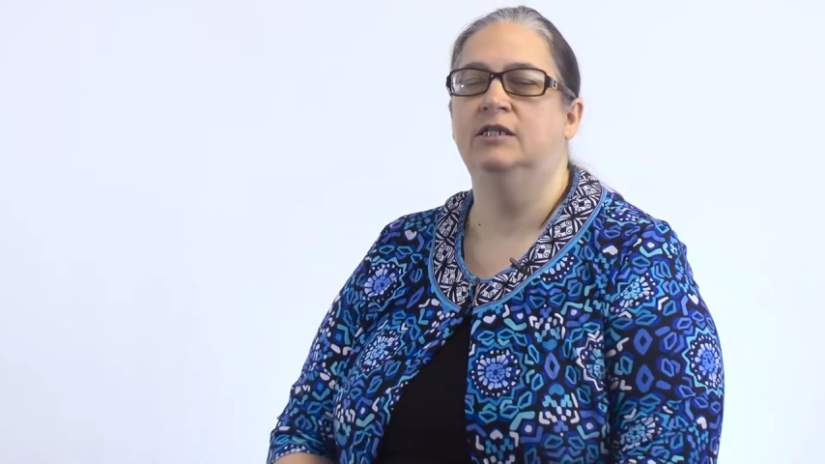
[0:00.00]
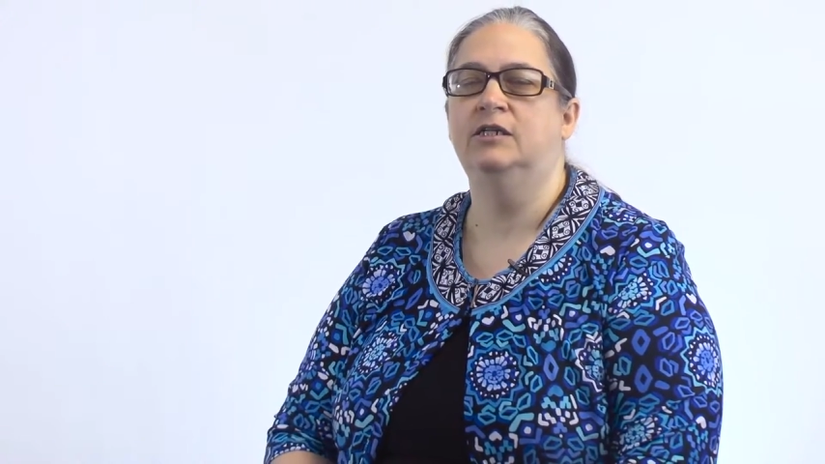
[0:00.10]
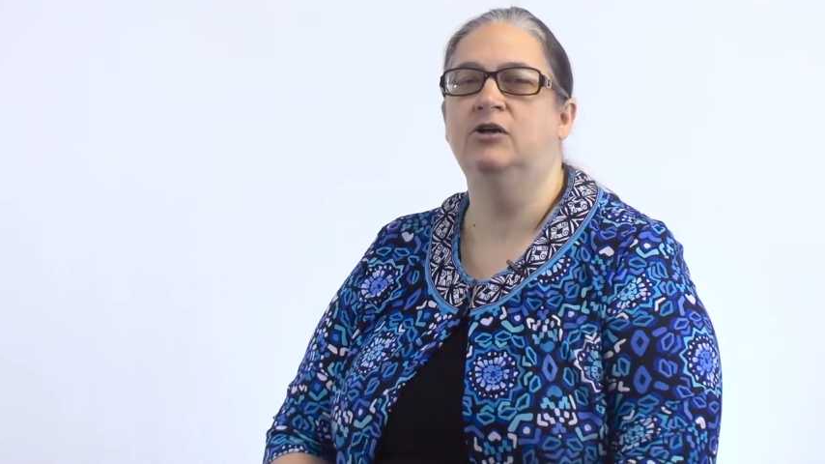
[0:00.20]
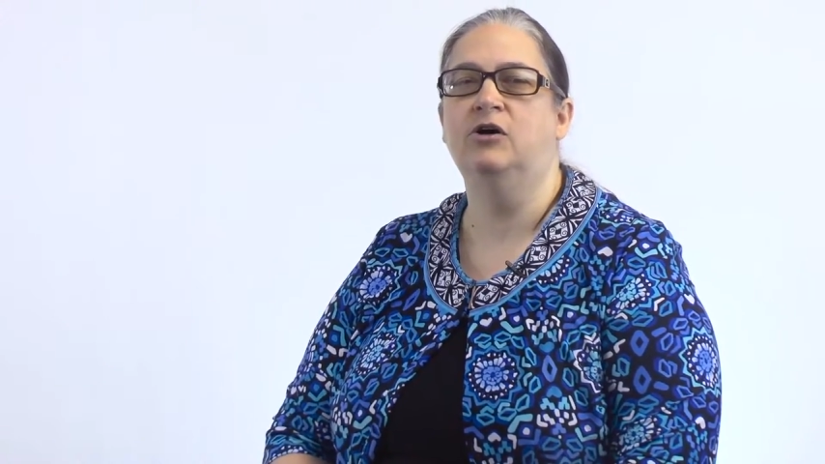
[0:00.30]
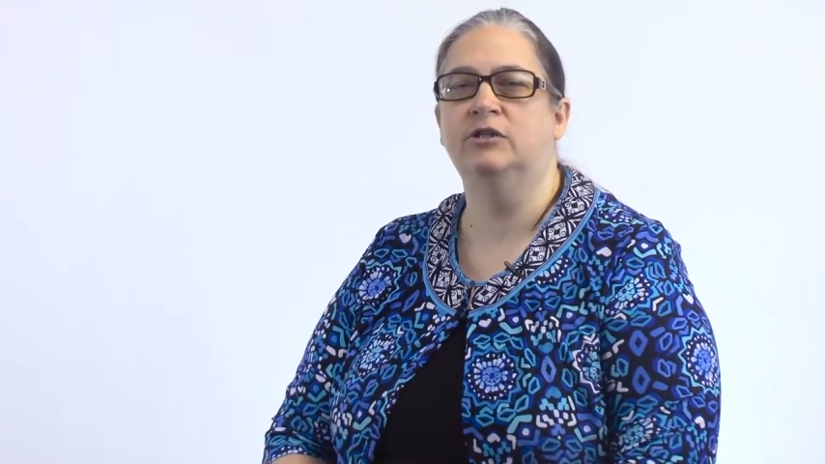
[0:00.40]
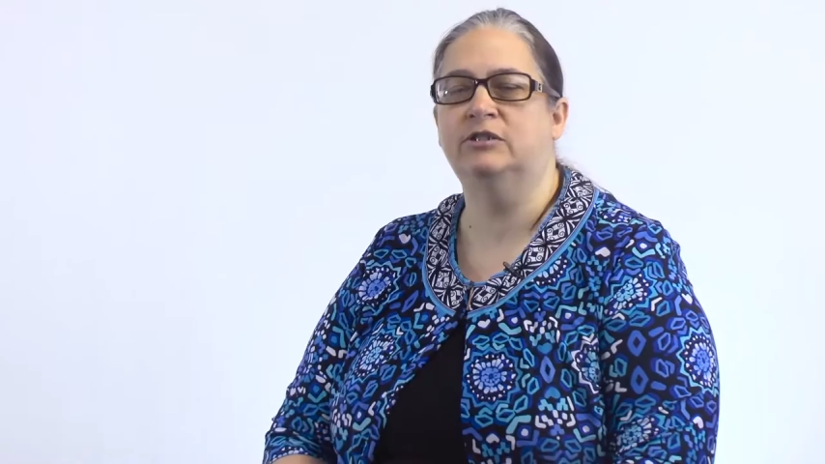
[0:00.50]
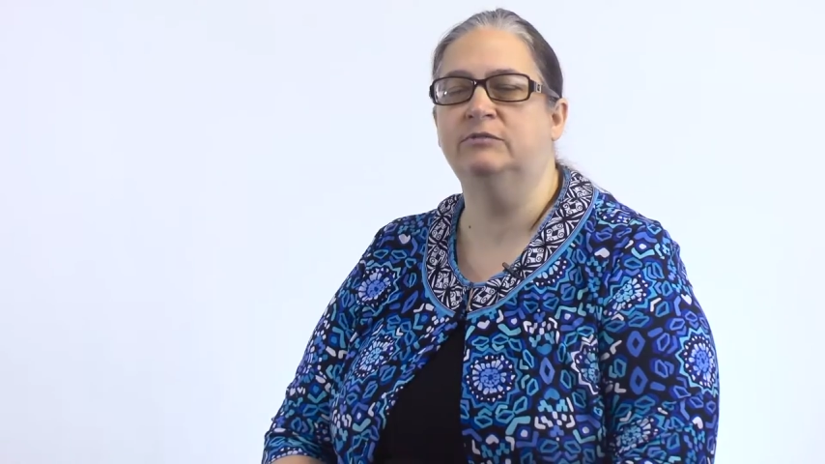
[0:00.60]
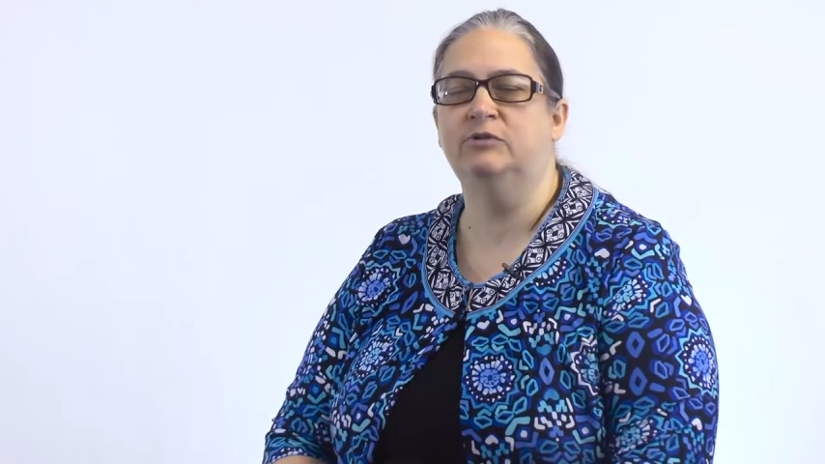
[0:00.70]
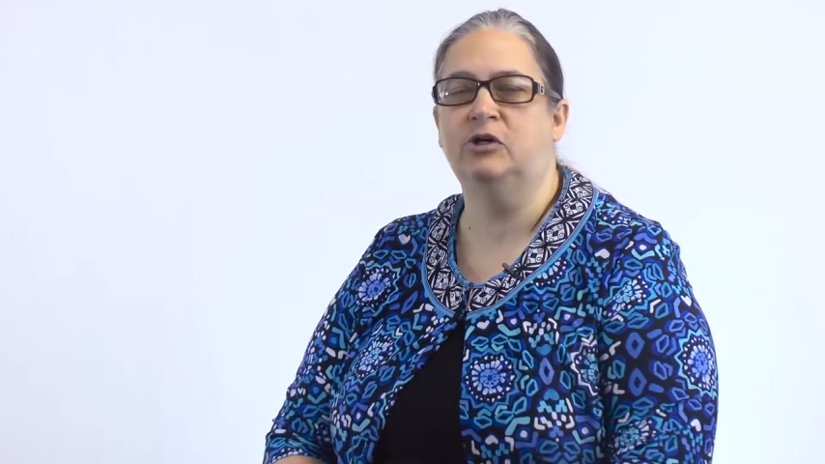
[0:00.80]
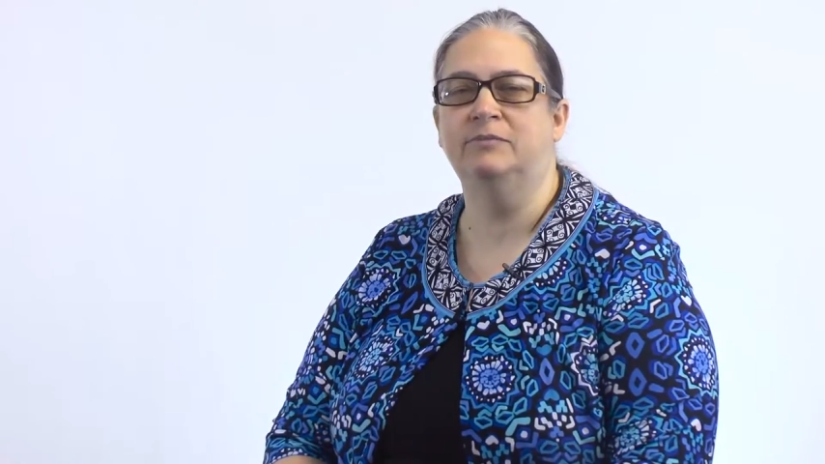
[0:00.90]
did an
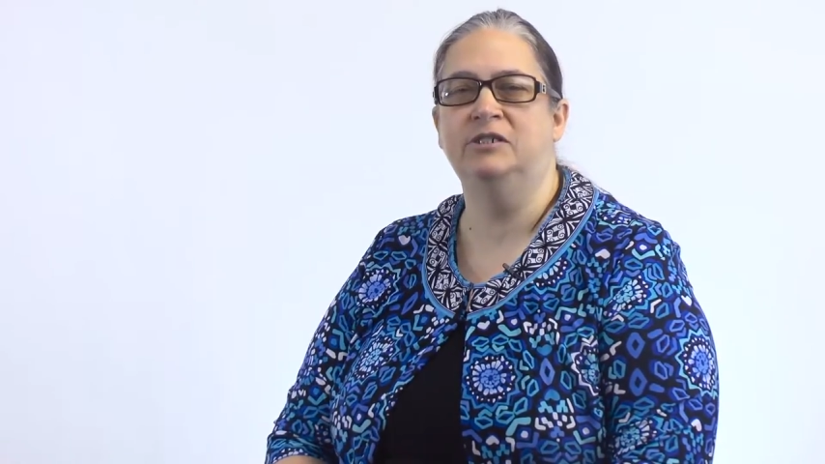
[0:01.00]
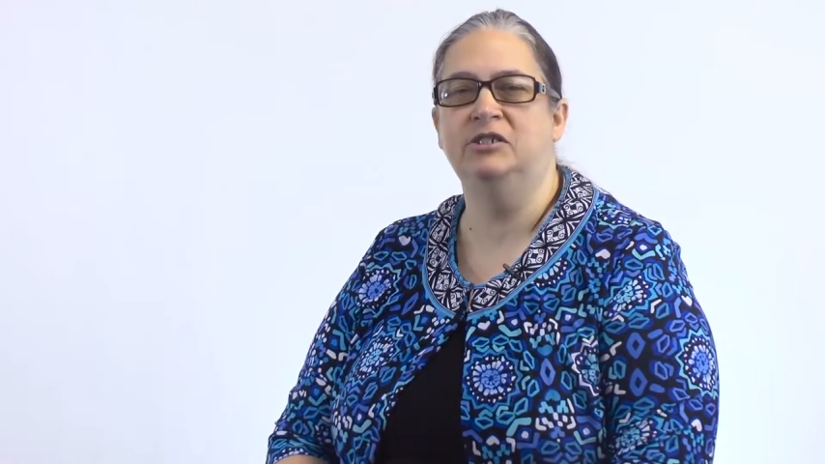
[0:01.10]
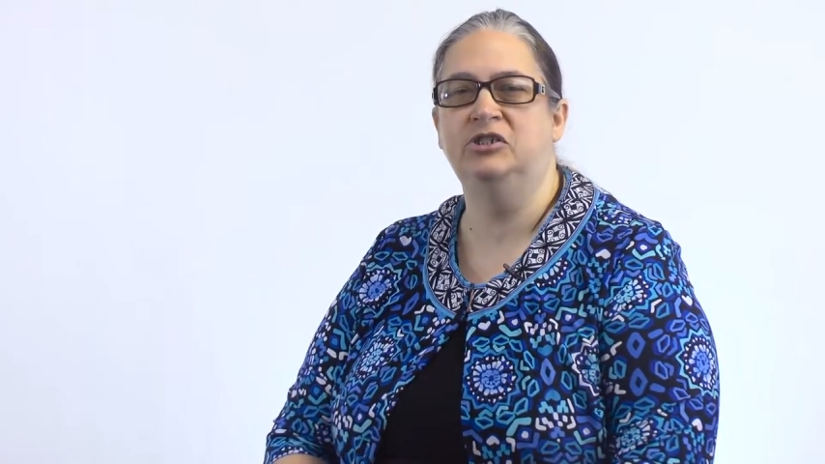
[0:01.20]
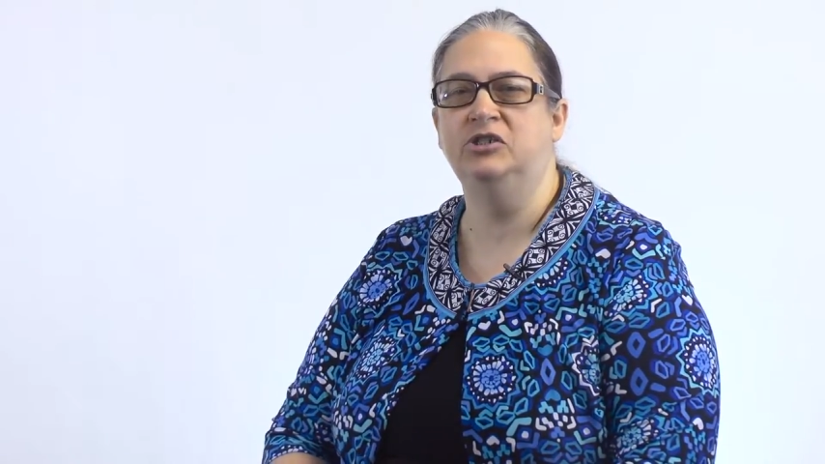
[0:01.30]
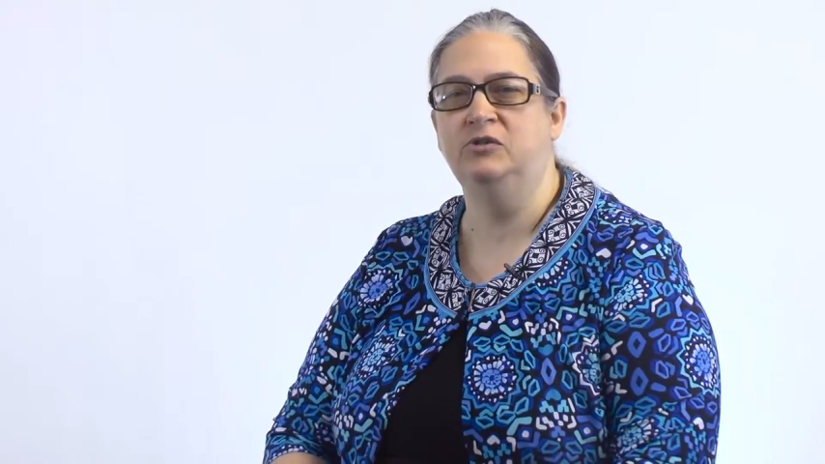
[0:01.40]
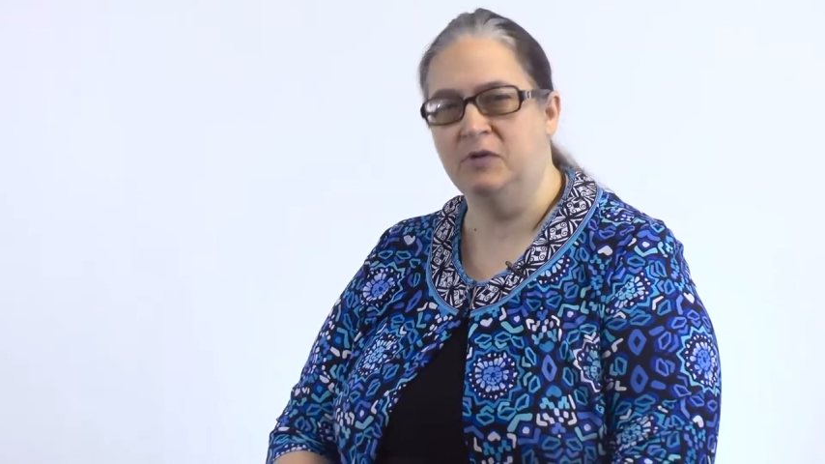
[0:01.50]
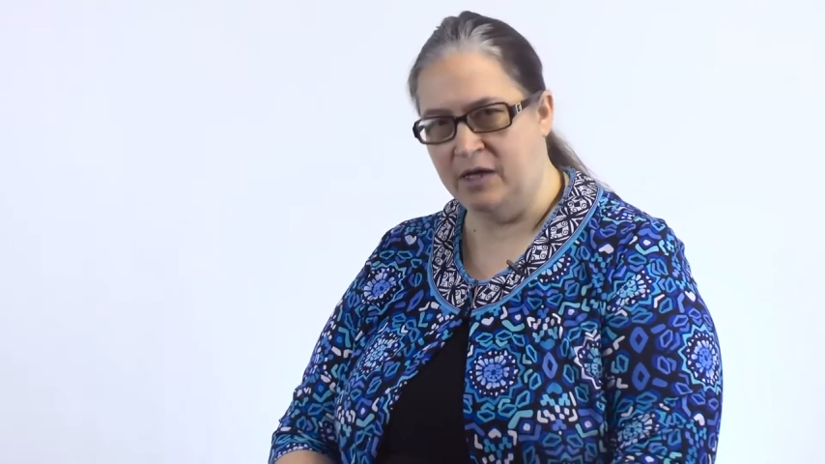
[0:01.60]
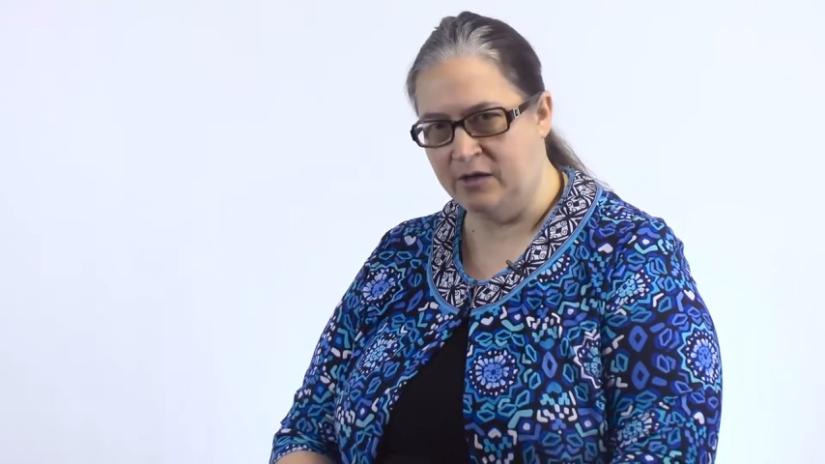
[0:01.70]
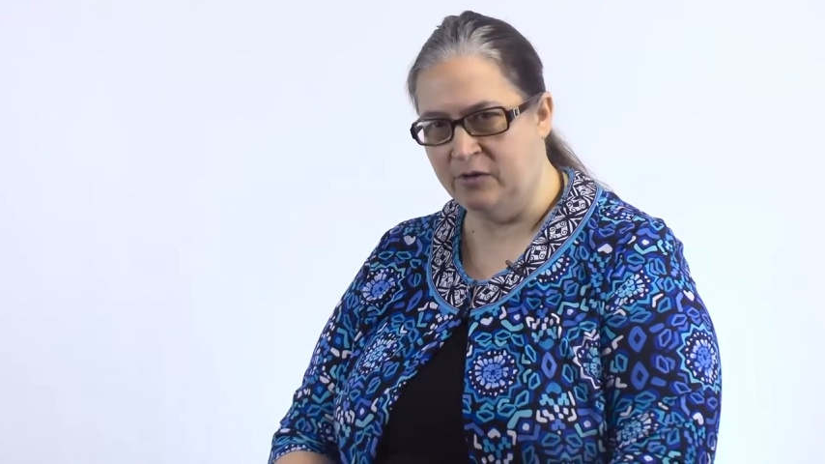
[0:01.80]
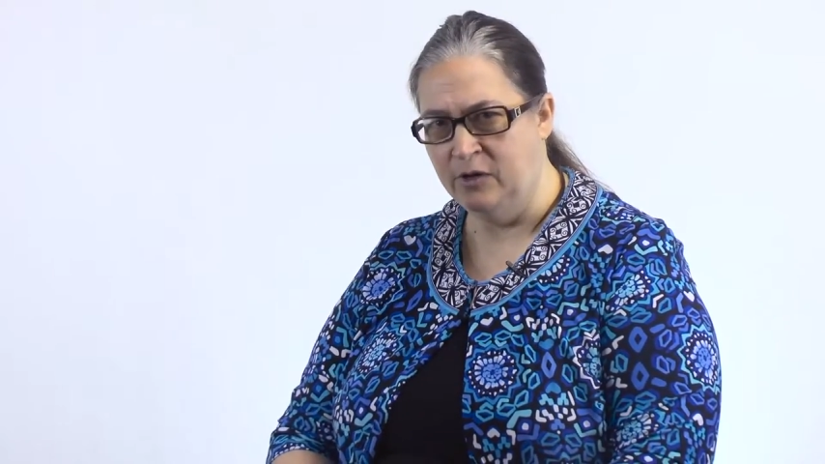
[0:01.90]
awesome job teaching you
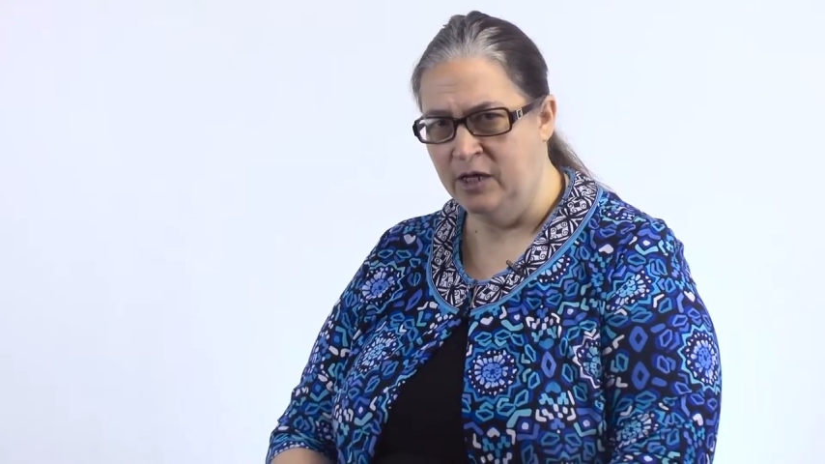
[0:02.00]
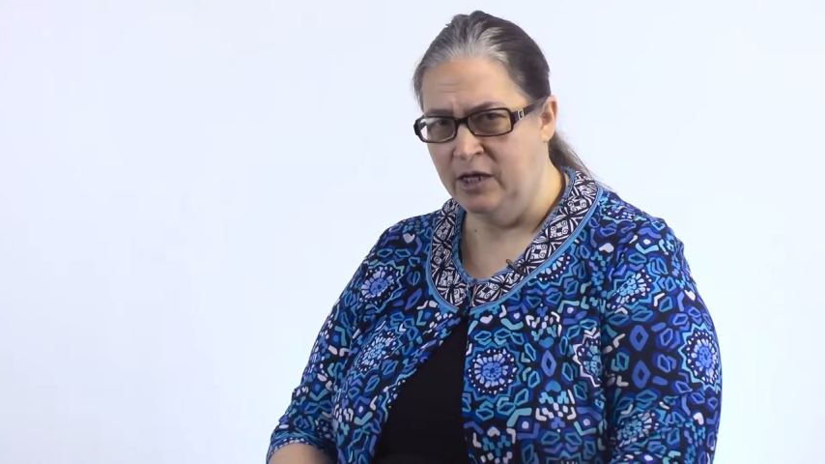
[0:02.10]
how